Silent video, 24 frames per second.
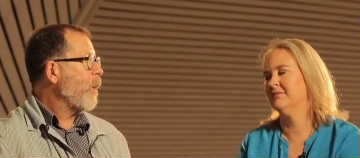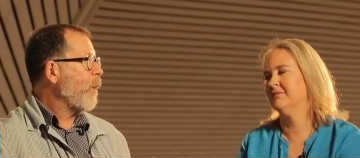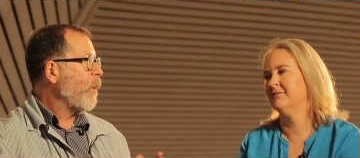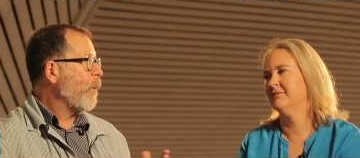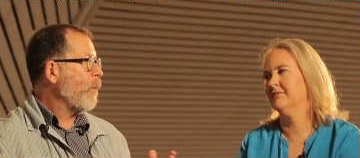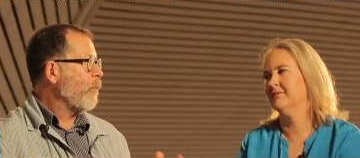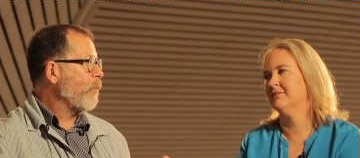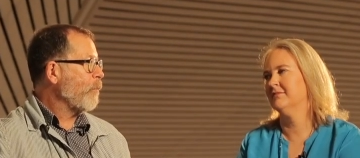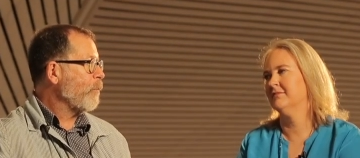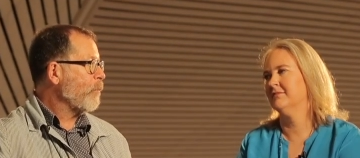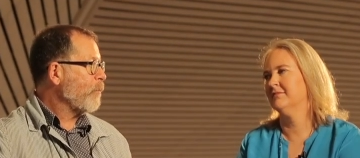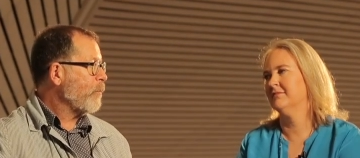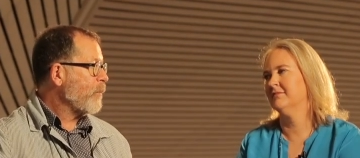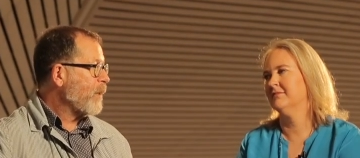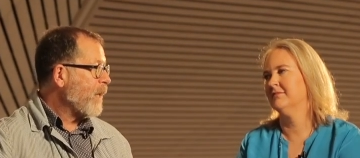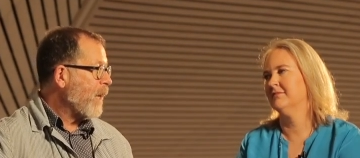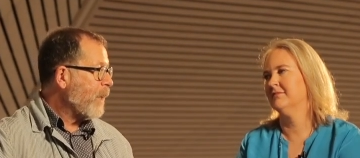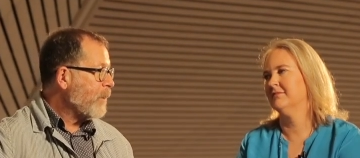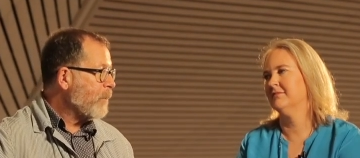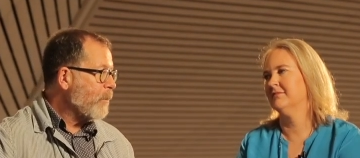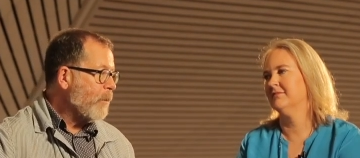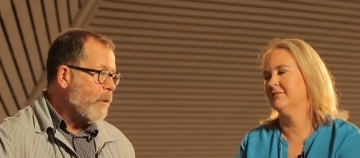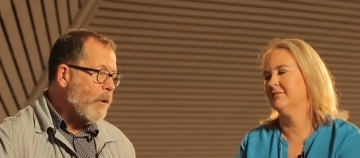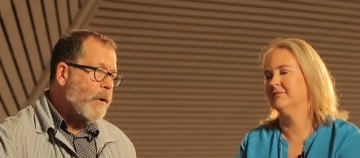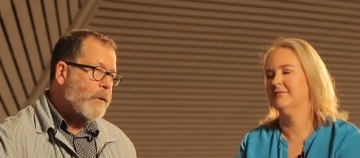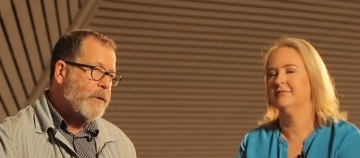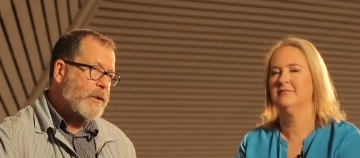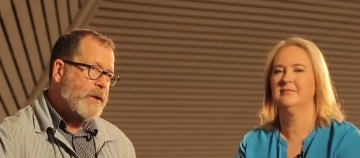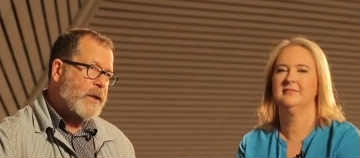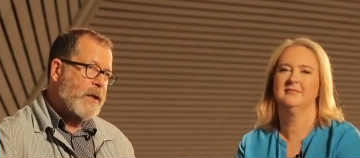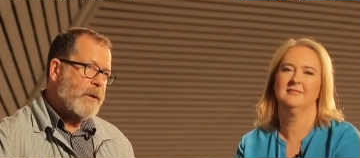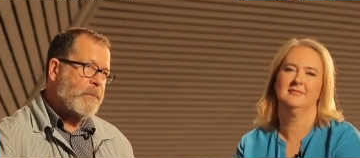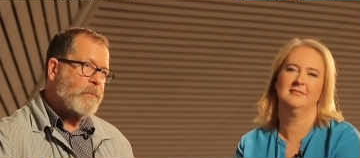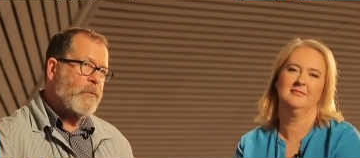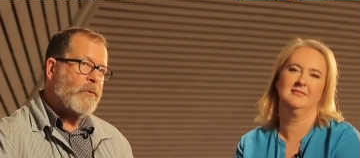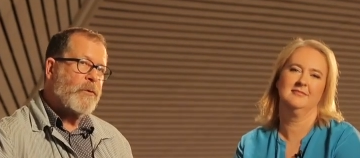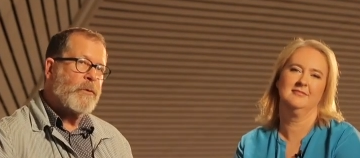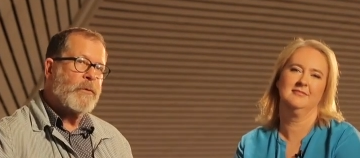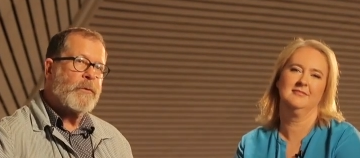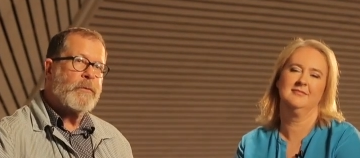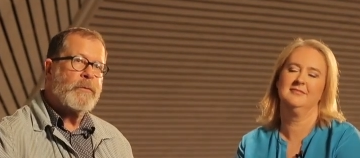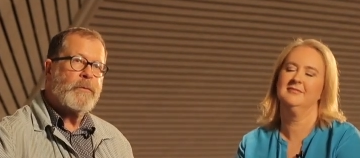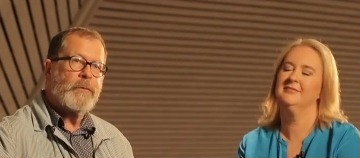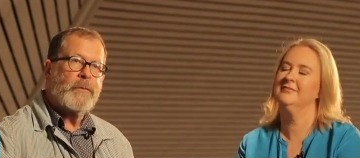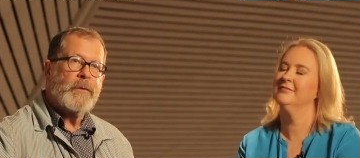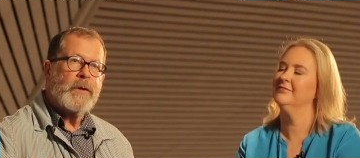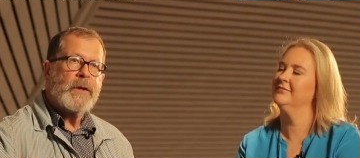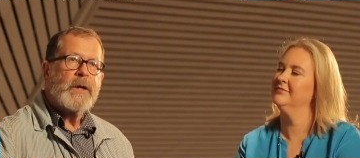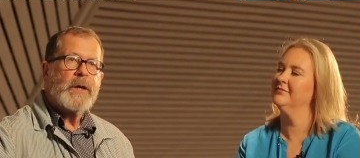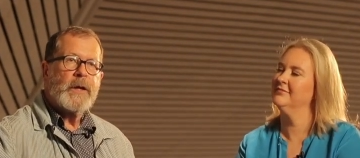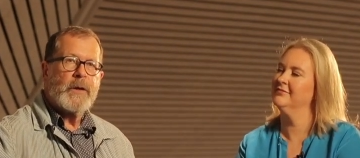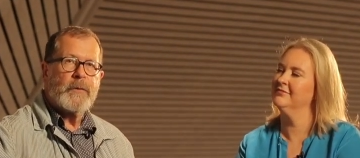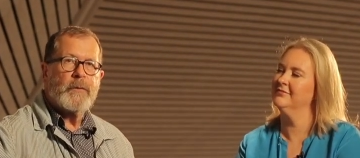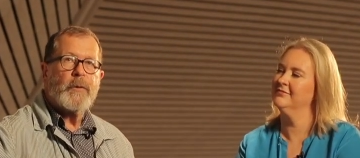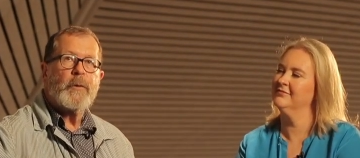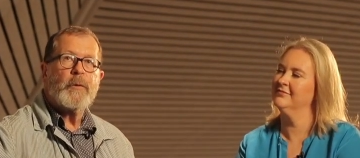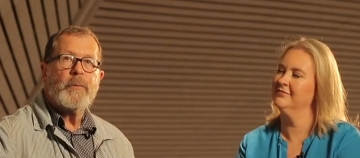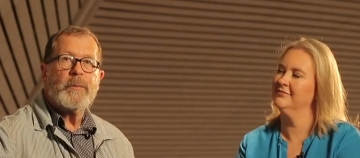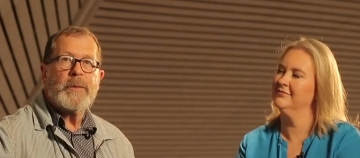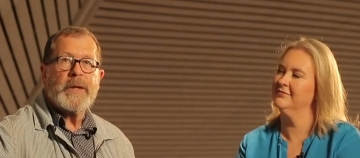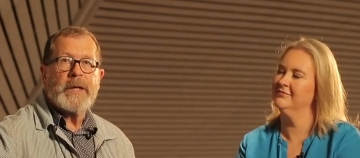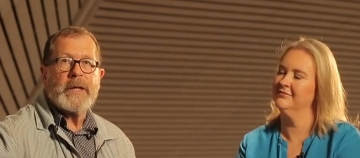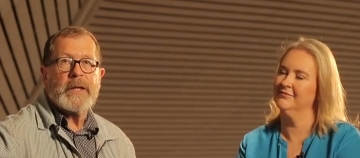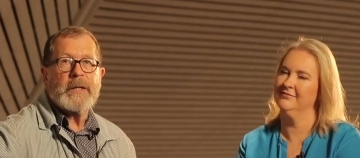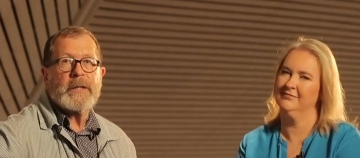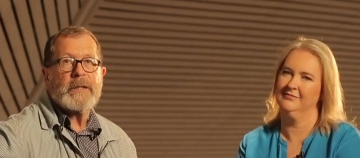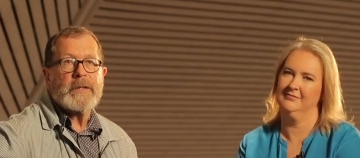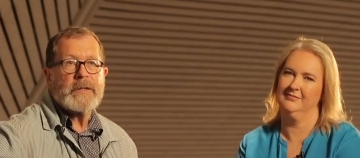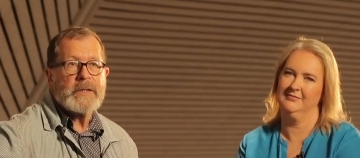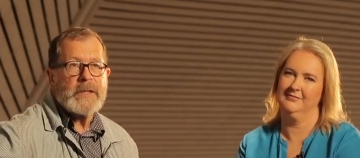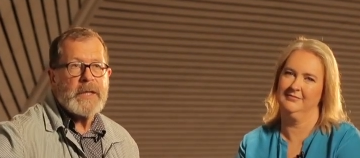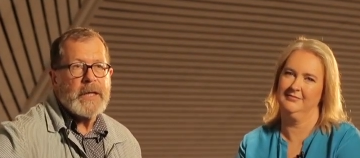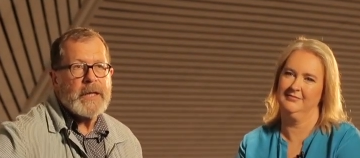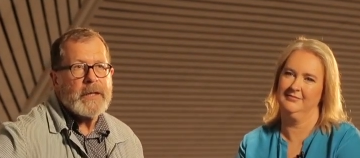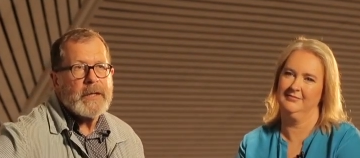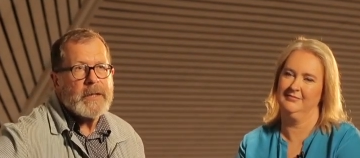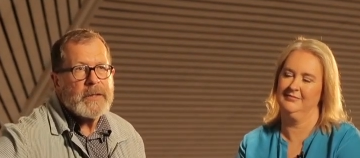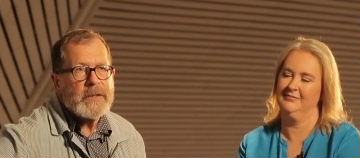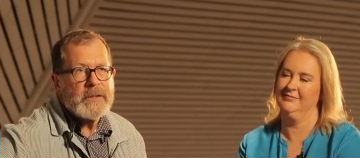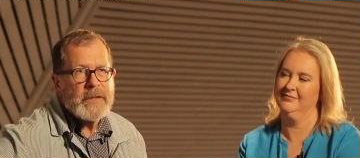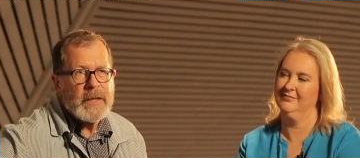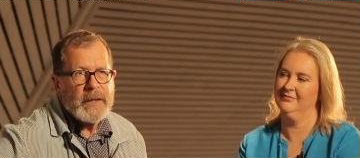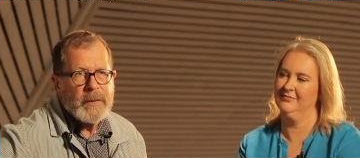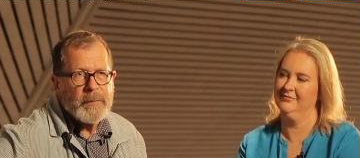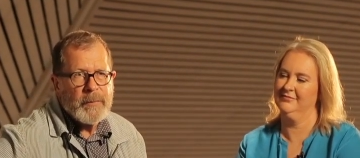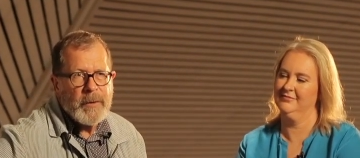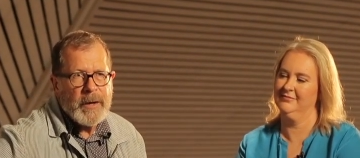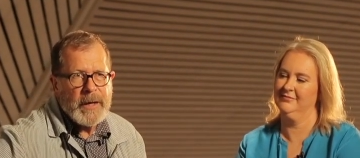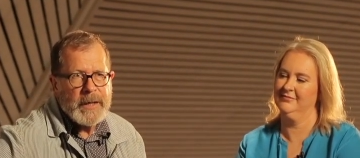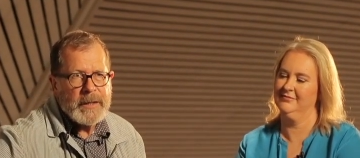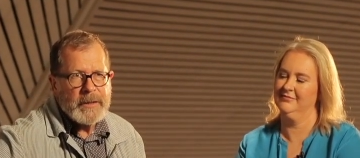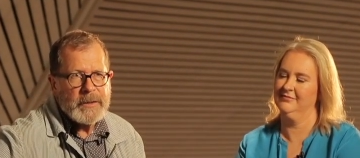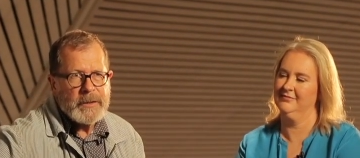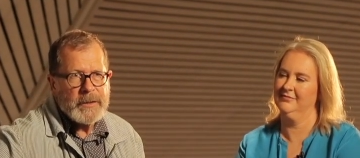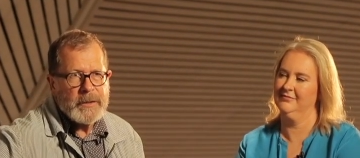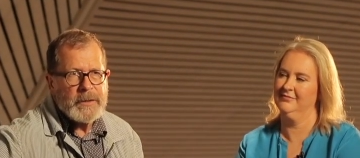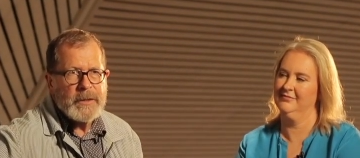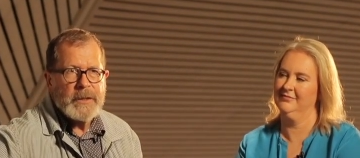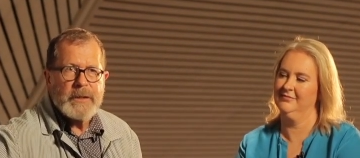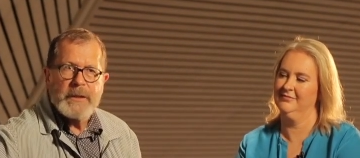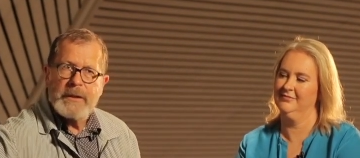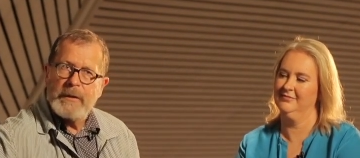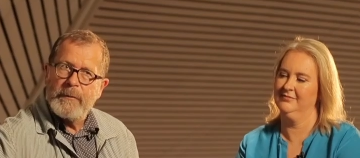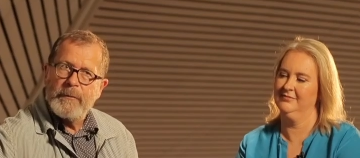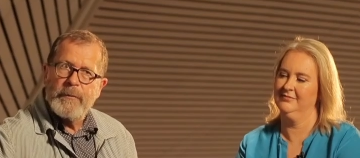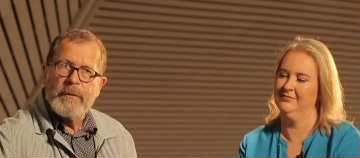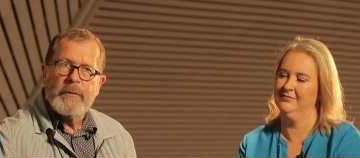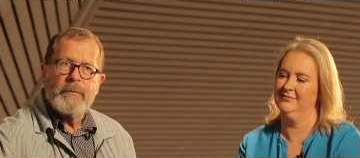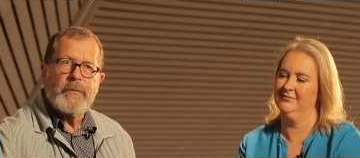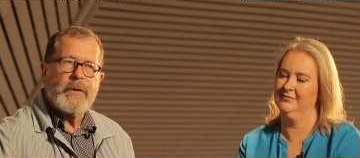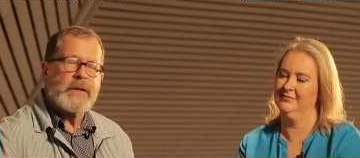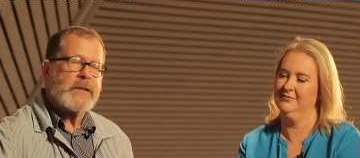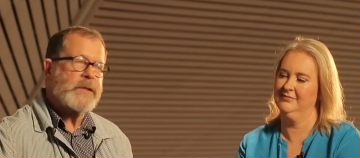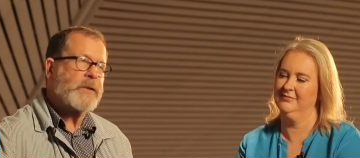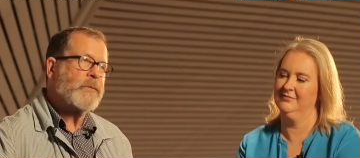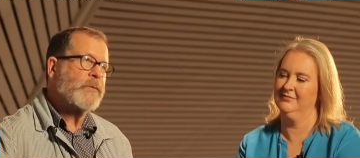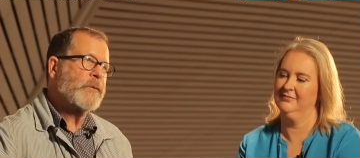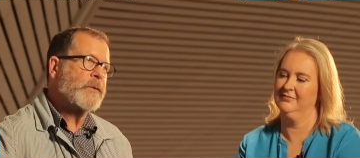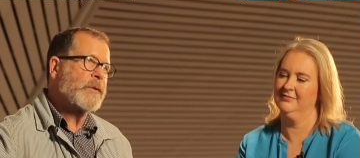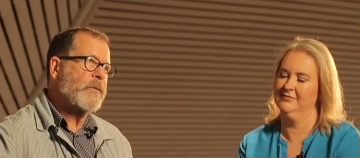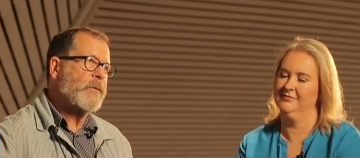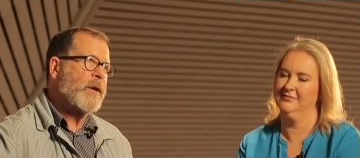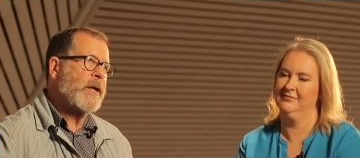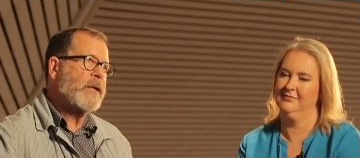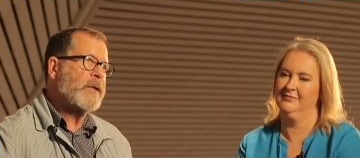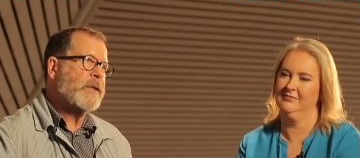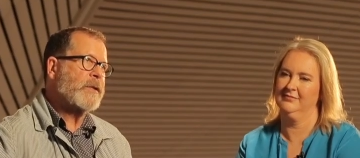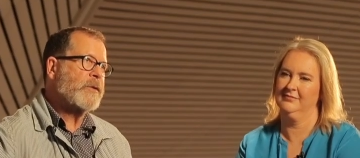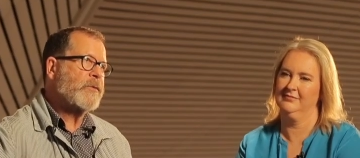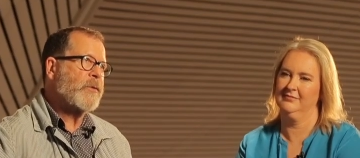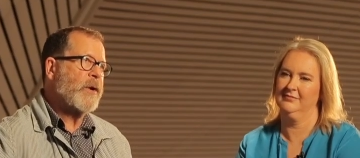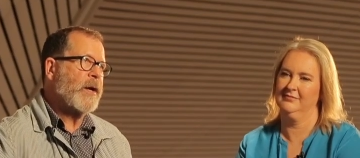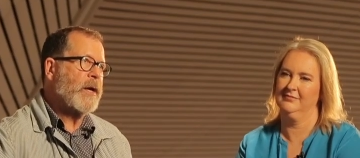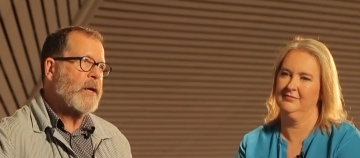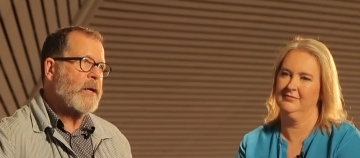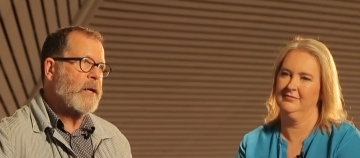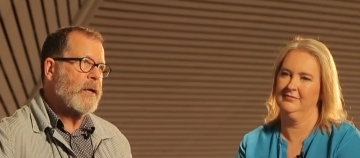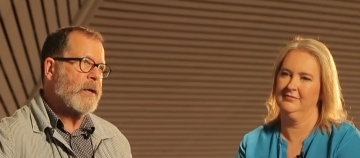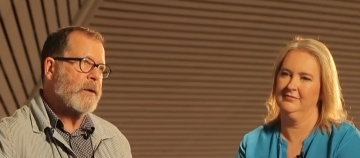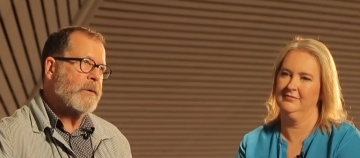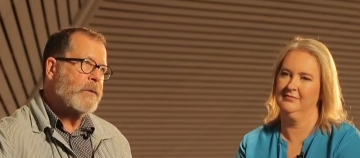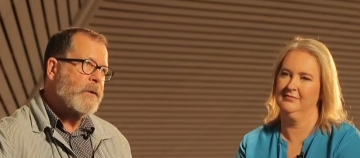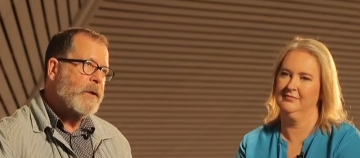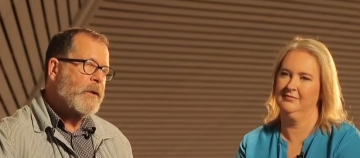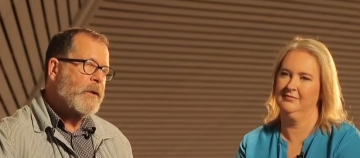Speaker 1: of Cat on a Hot Tin Roof have all been seen and celebrated at different festivals around Australia,